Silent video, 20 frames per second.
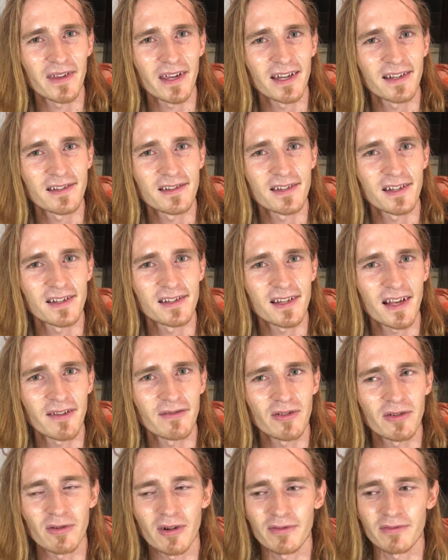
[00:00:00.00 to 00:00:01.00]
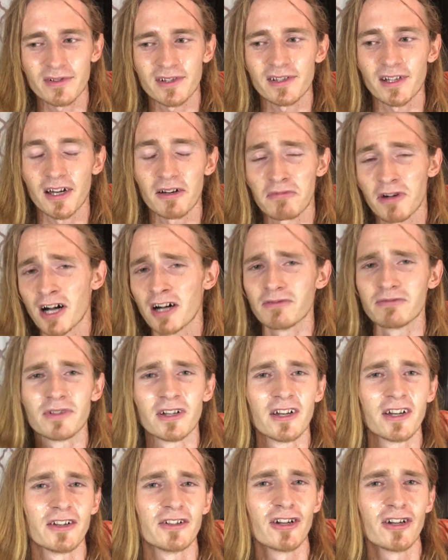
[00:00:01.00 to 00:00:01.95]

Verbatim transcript: this is everyone was like, well,